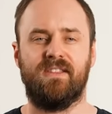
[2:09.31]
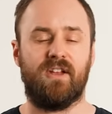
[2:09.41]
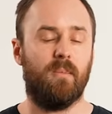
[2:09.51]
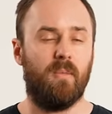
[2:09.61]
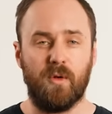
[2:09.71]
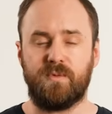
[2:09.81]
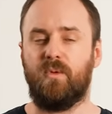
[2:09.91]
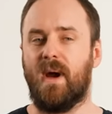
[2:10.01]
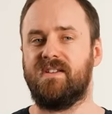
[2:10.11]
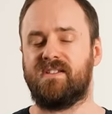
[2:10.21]
There are multiple
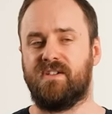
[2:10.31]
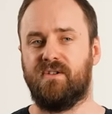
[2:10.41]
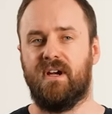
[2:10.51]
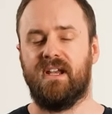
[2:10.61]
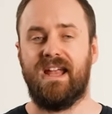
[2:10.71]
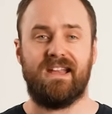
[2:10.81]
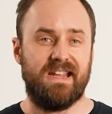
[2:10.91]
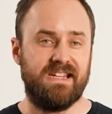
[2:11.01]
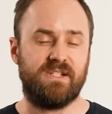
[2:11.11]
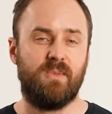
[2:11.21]
ways to do it. An
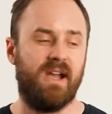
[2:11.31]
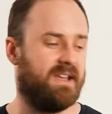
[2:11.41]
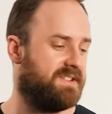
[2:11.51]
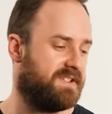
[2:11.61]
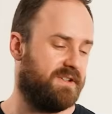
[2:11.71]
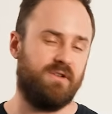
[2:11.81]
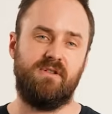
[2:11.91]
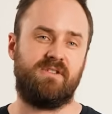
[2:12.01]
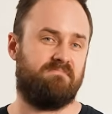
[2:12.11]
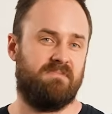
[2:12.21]
easy one is to use